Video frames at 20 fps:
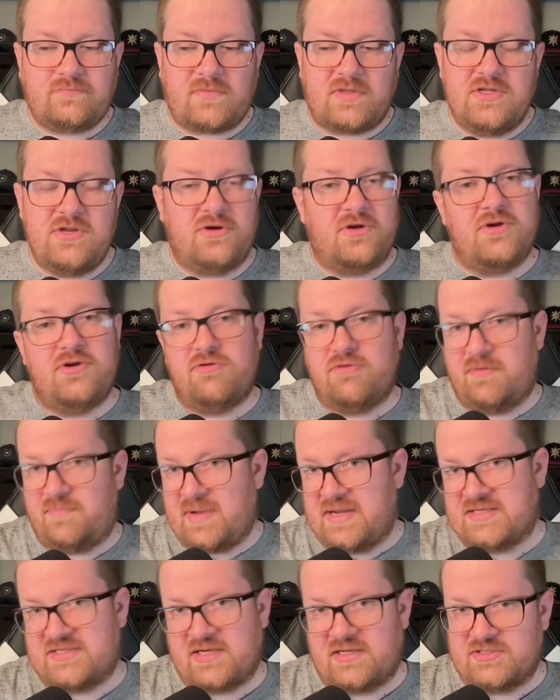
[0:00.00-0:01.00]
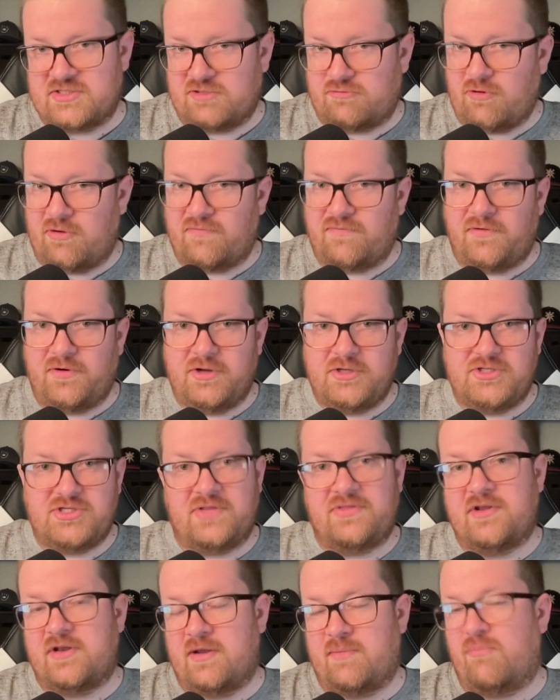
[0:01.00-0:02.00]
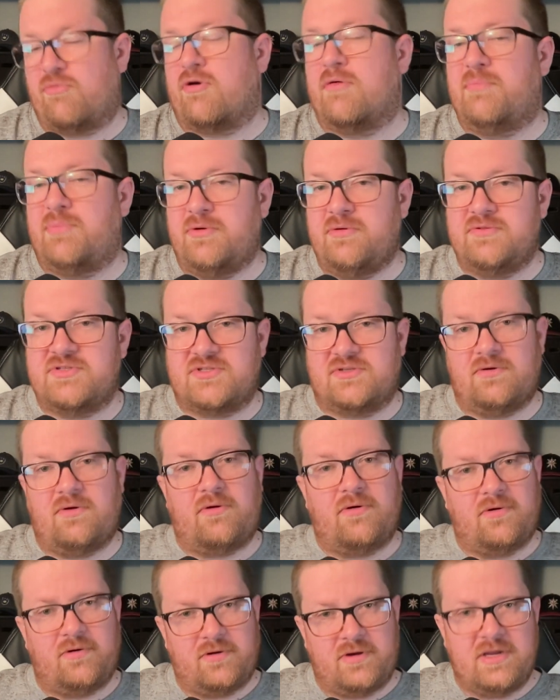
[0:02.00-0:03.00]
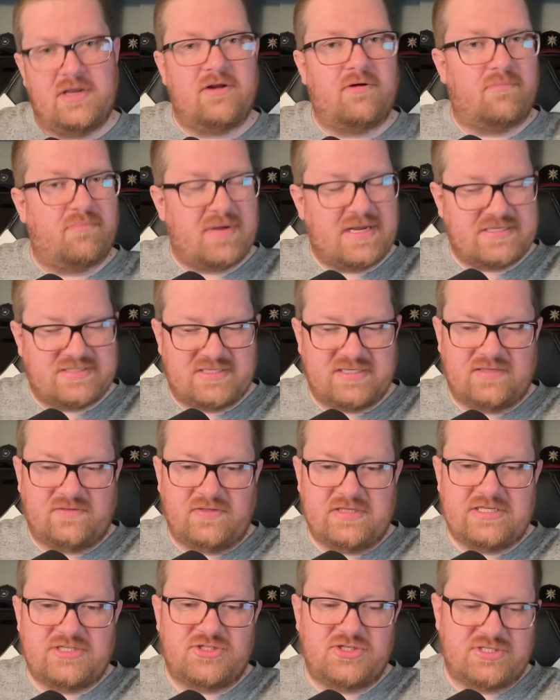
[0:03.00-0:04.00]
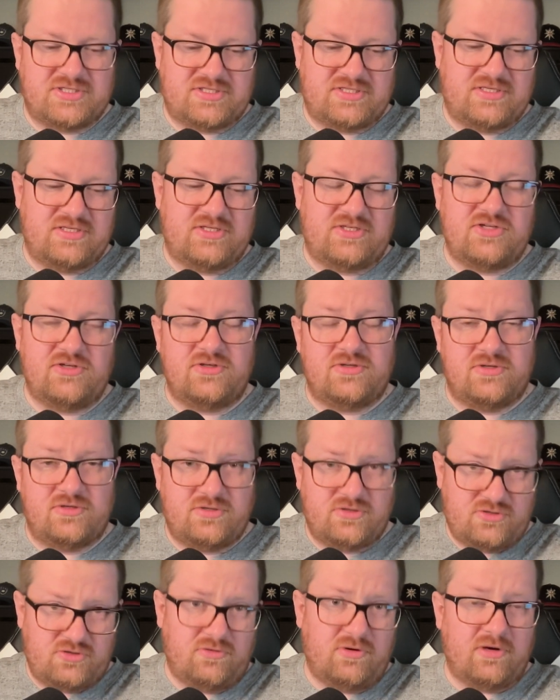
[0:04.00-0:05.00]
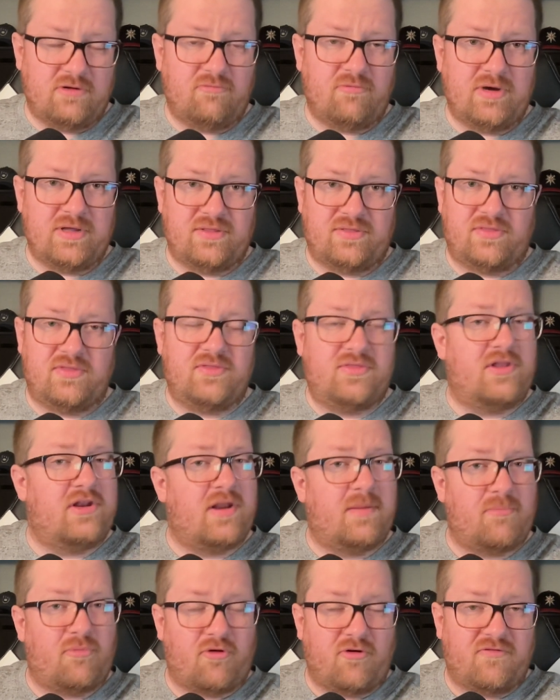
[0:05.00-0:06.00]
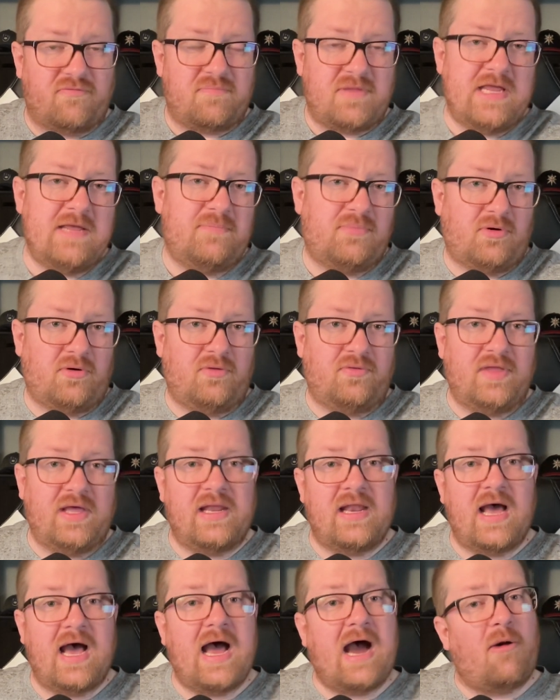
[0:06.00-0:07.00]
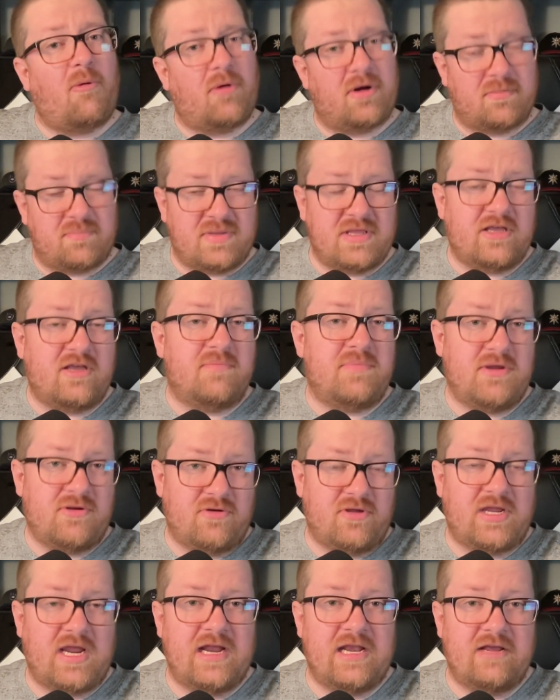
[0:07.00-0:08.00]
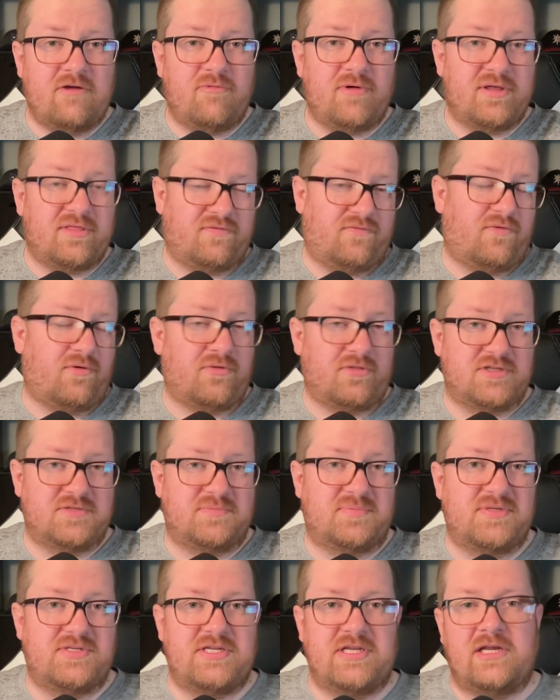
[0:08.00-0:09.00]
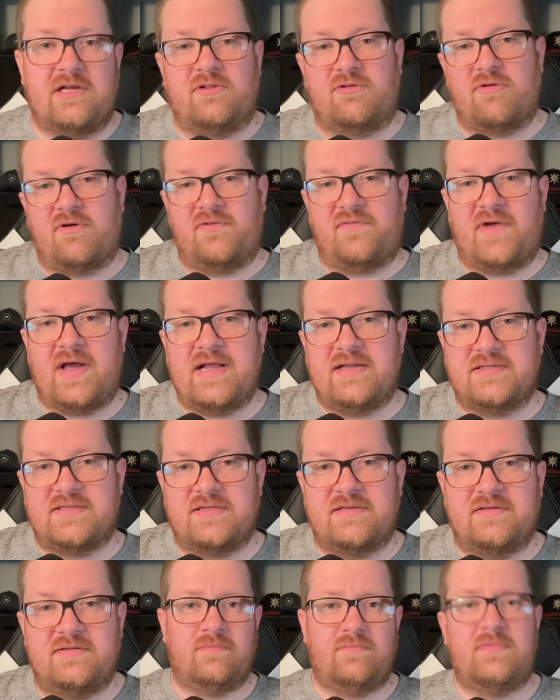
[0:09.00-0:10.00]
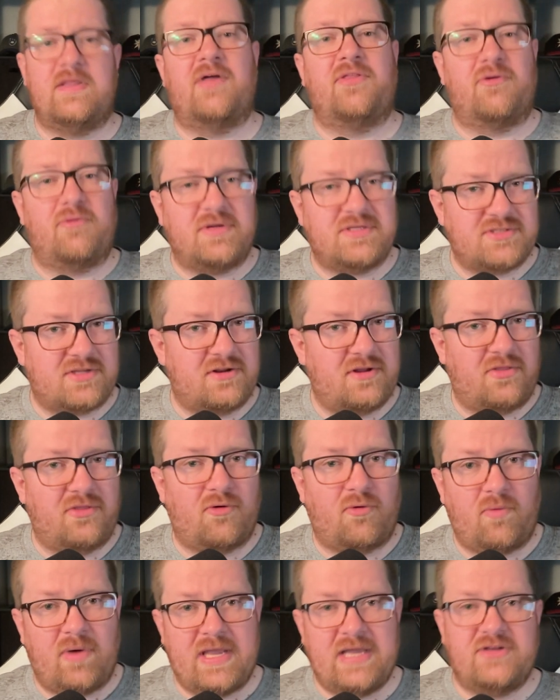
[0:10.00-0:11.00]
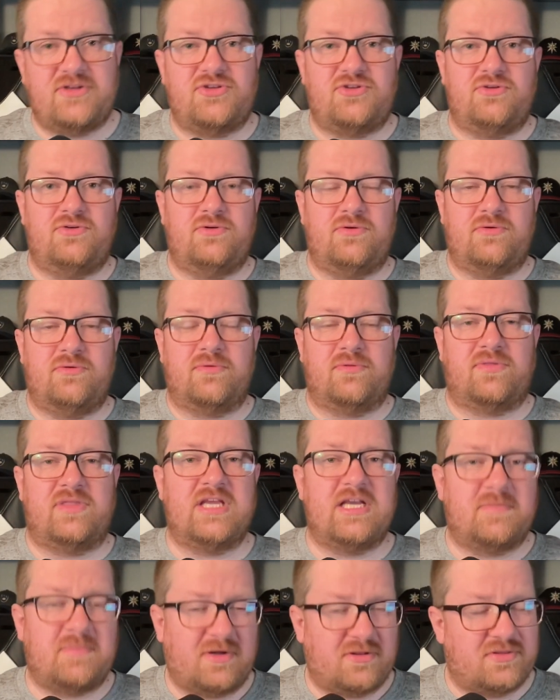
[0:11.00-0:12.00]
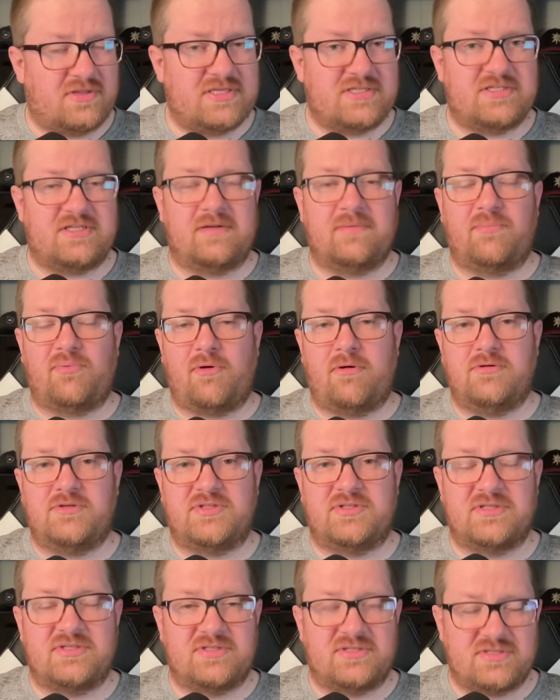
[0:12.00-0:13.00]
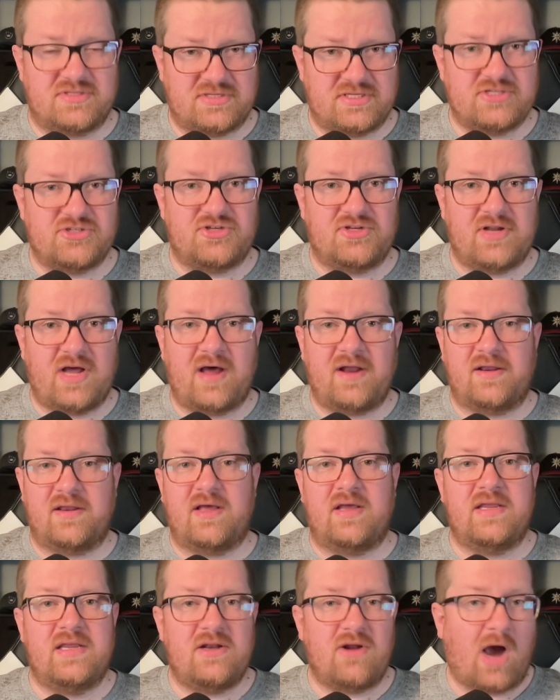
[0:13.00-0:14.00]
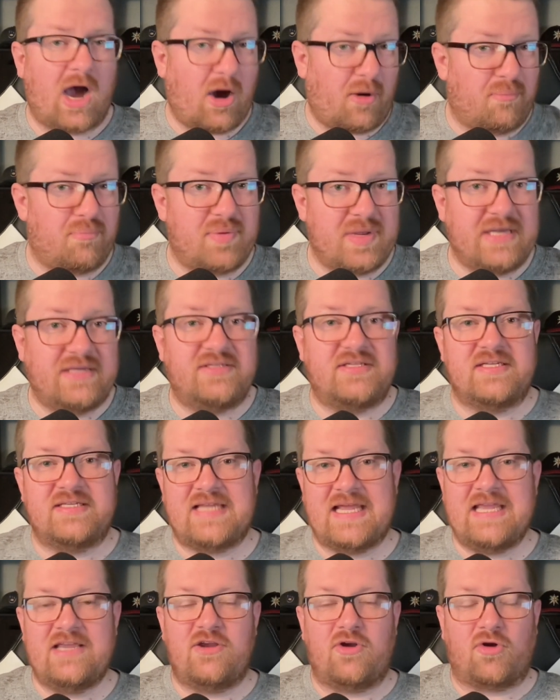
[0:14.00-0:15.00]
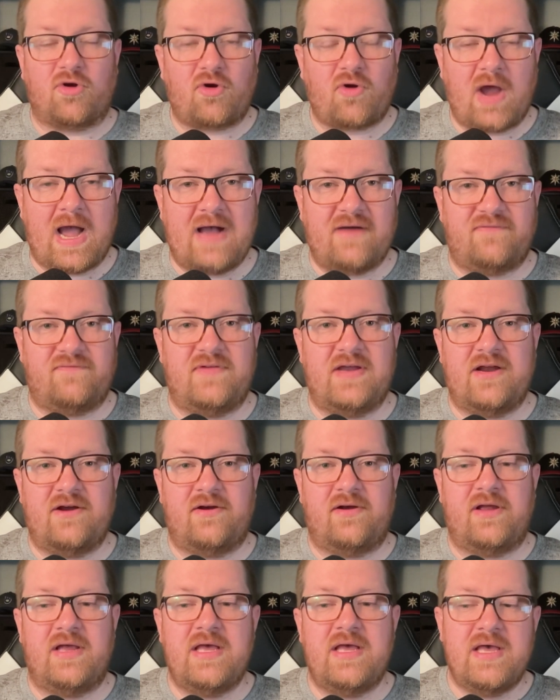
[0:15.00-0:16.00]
You can do it based on square footage and the number of booths, or, basically just do it with the number of people that I want to be communicating with for this particular event. Now, there is another way to think about this and approach this decision on, how big to take your craft fair.